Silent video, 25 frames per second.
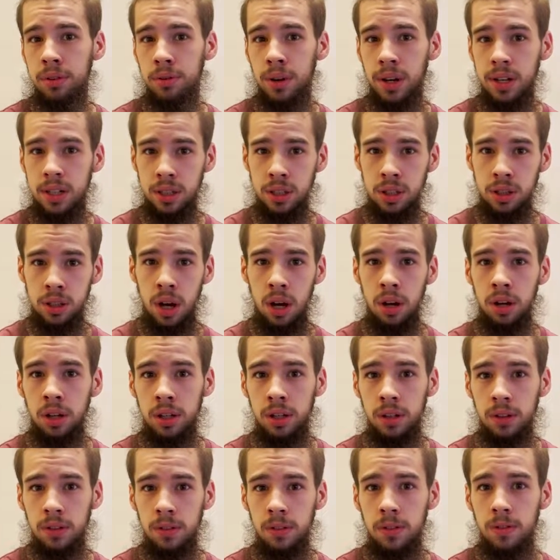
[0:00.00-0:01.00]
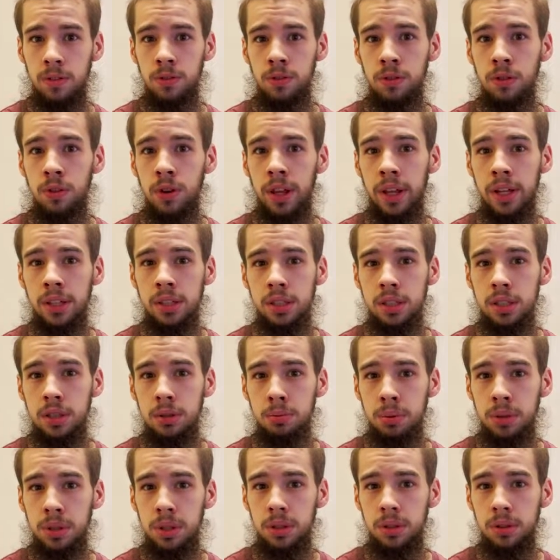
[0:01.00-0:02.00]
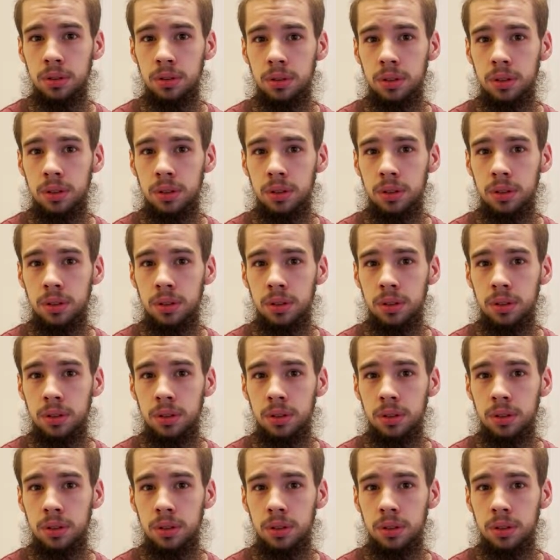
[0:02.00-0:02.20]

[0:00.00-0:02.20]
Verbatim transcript: right socket for that CPU.